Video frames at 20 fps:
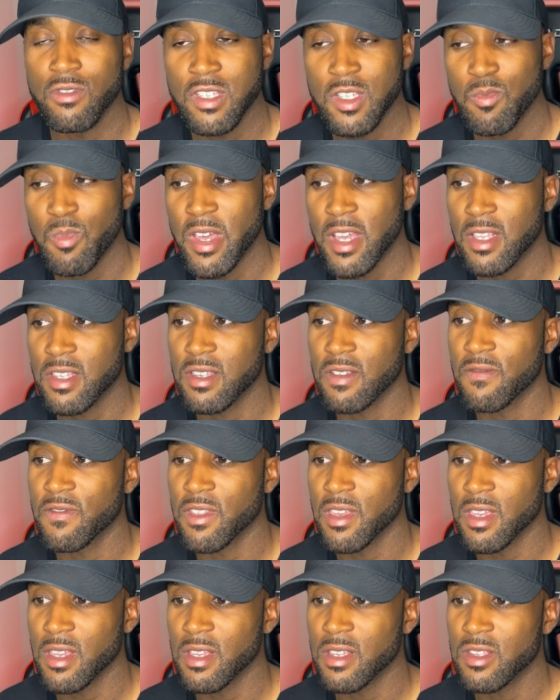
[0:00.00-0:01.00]
specs of
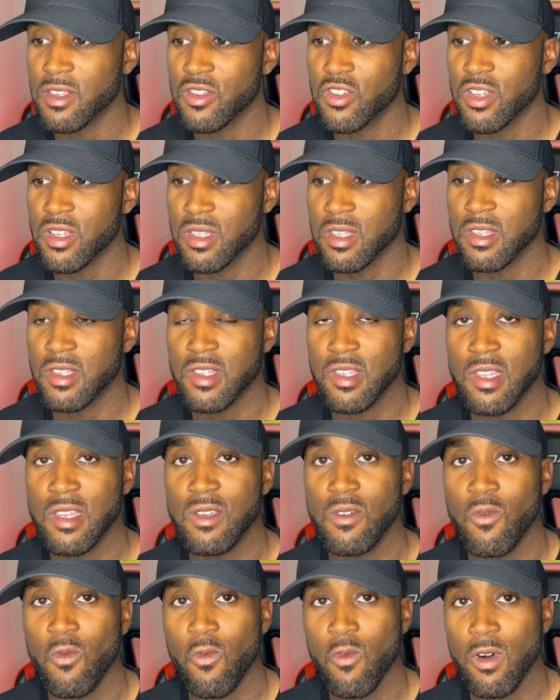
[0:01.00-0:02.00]
things just to
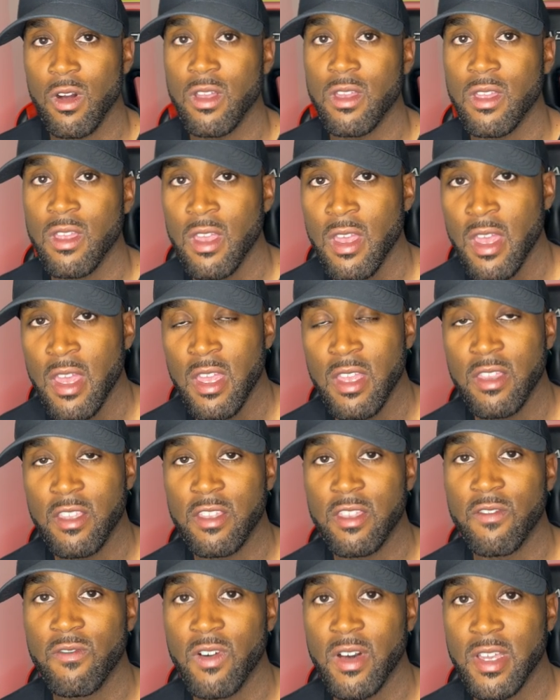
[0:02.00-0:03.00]
see what the
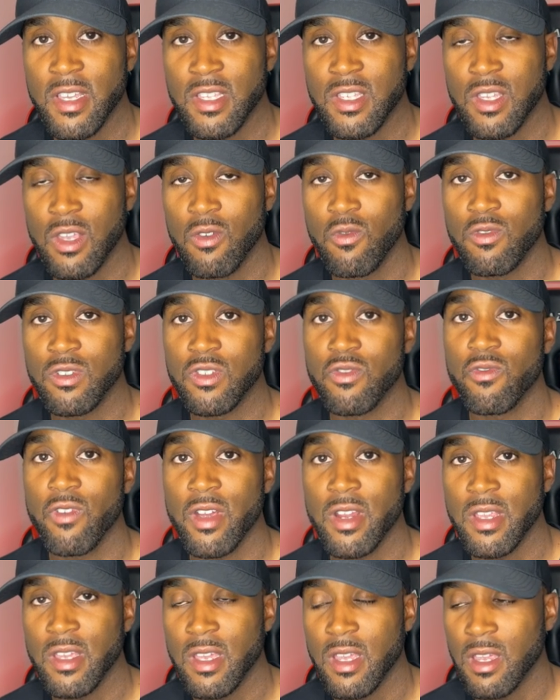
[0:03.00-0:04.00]
device was
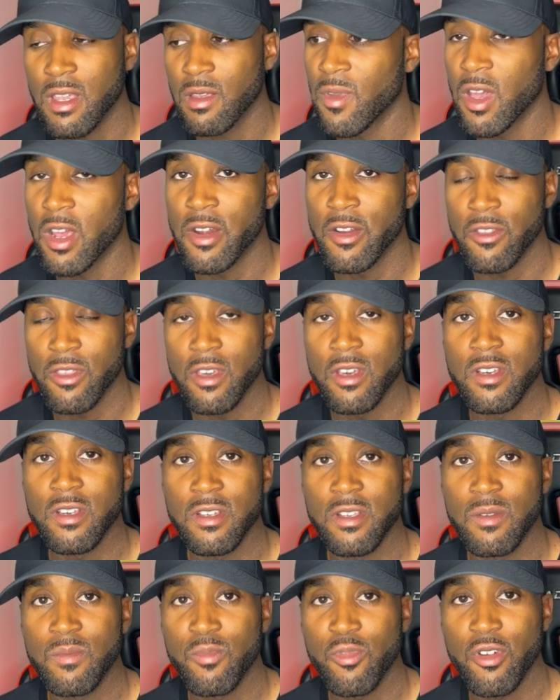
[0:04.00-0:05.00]
running under the
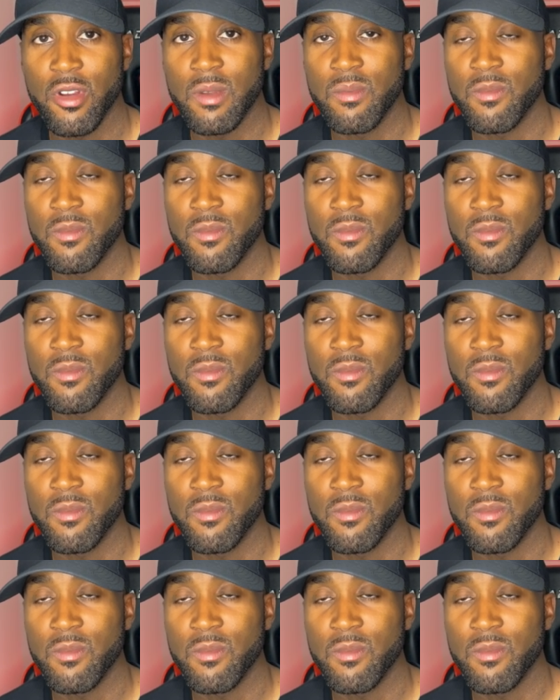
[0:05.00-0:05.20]
hood pretty